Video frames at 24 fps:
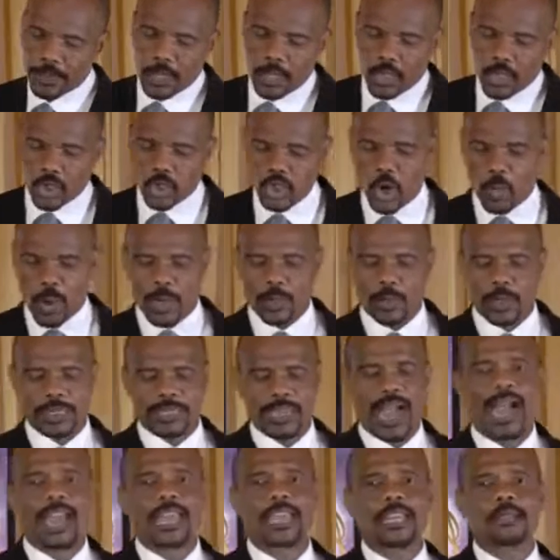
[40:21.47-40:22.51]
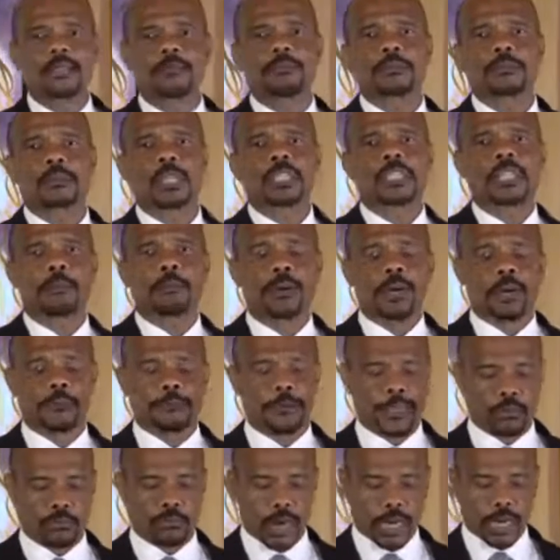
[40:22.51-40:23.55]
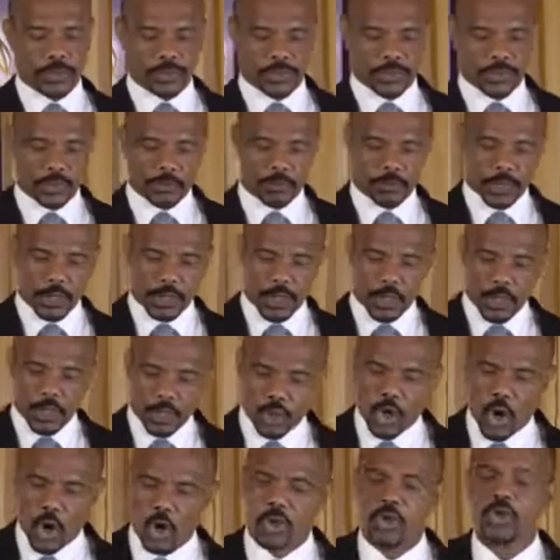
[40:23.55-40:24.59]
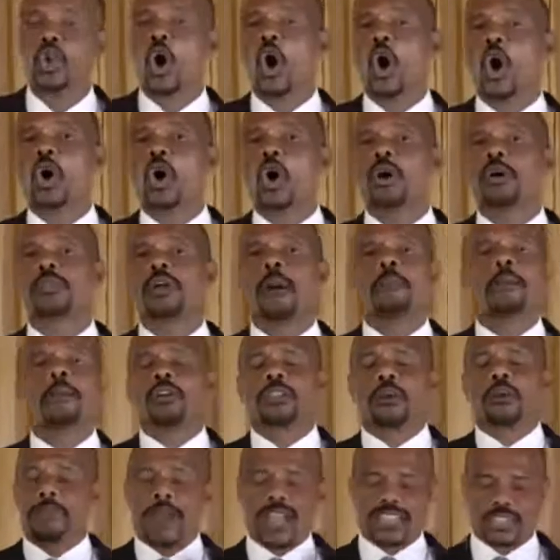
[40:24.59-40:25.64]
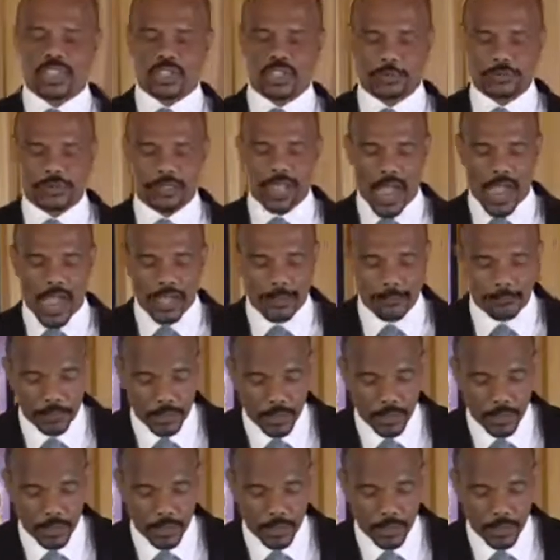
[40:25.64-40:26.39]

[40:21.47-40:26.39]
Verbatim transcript: You know, when we die, it's a perfect rest. You don't know about the passage of time.